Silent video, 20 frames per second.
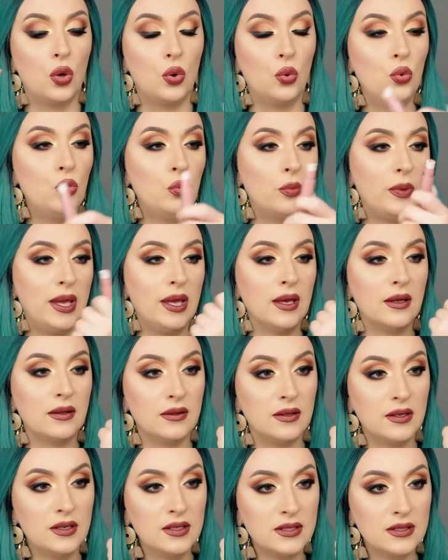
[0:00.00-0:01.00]
Oh
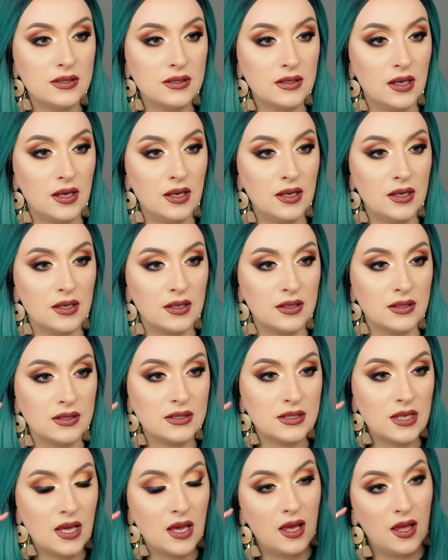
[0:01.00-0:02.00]
man, this
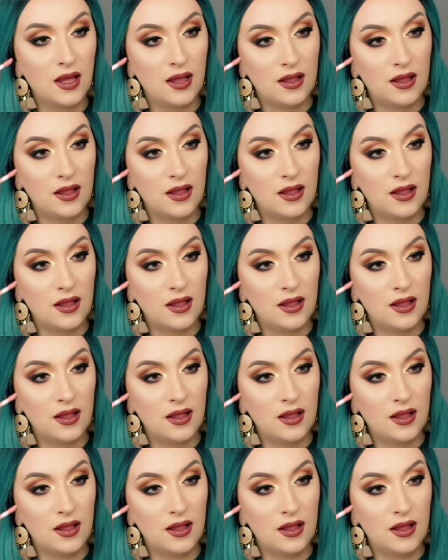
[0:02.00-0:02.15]
is